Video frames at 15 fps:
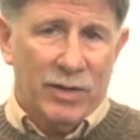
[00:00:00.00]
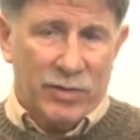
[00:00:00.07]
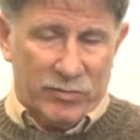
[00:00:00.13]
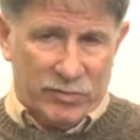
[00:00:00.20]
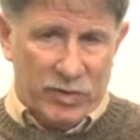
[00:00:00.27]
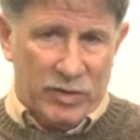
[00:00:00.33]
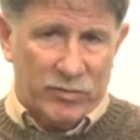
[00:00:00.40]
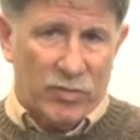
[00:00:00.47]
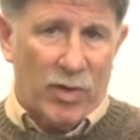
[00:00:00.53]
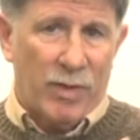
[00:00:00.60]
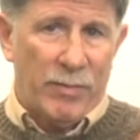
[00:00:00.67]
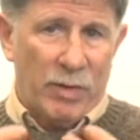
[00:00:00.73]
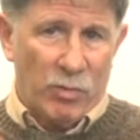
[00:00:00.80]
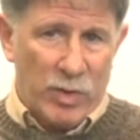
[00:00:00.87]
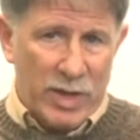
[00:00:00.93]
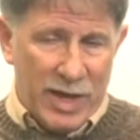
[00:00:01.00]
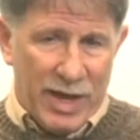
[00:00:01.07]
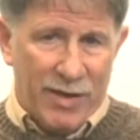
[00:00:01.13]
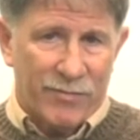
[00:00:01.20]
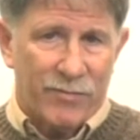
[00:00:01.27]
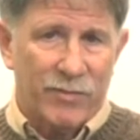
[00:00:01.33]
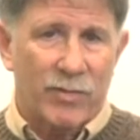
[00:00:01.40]
CSRM, and we
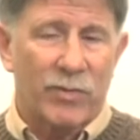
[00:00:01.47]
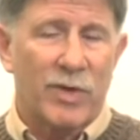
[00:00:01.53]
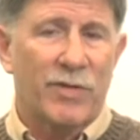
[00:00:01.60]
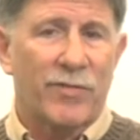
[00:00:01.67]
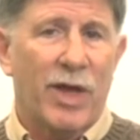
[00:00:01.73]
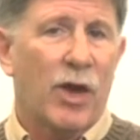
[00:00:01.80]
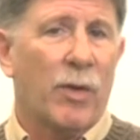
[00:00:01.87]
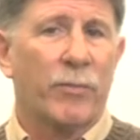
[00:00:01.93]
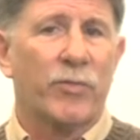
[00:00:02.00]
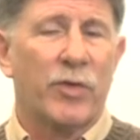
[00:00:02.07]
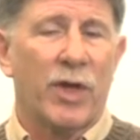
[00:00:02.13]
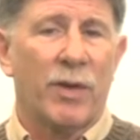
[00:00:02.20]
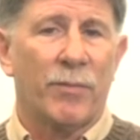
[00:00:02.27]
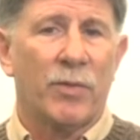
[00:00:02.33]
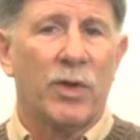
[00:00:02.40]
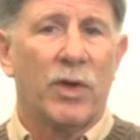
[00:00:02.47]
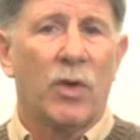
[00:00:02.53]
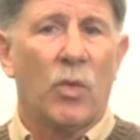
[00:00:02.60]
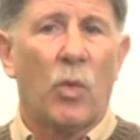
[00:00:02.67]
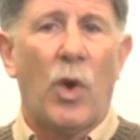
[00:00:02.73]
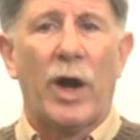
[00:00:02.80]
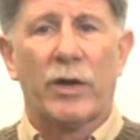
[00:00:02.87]
have helped them
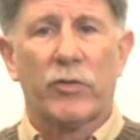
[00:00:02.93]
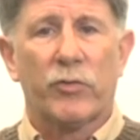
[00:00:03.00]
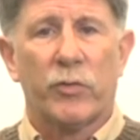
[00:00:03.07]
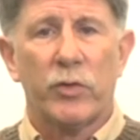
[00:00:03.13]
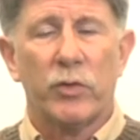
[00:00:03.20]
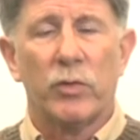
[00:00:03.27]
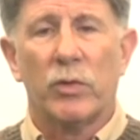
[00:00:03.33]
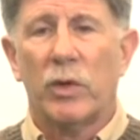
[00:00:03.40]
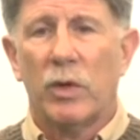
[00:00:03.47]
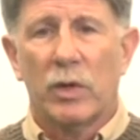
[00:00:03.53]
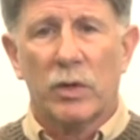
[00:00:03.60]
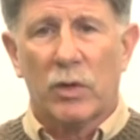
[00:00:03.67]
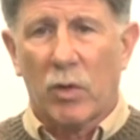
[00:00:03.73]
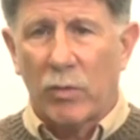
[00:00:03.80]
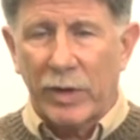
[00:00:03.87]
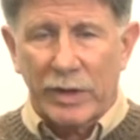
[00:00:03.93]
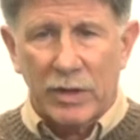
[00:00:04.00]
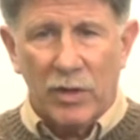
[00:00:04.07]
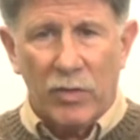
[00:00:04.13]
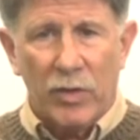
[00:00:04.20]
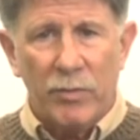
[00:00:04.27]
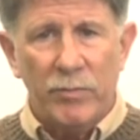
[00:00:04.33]
walk through
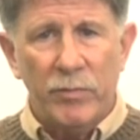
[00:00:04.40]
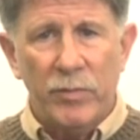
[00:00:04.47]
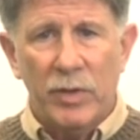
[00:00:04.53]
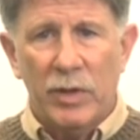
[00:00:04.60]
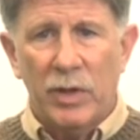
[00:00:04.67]
curriculum,